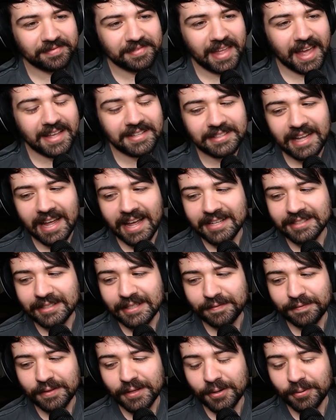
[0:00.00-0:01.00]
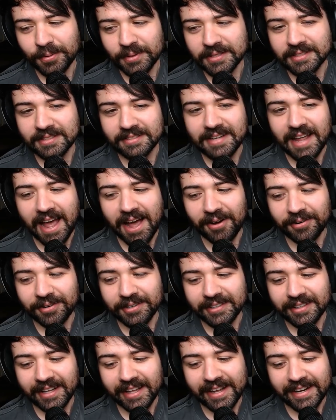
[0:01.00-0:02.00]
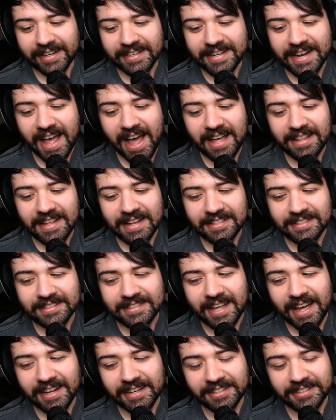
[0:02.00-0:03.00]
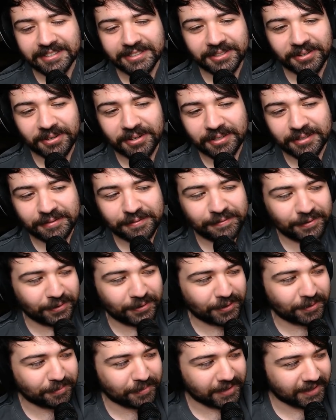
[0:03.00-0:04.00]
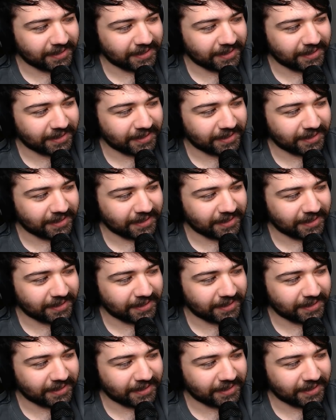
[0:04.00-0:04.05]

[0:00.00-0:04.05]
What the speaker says: As if there was doubt, like, nah, that's not a George Foreman.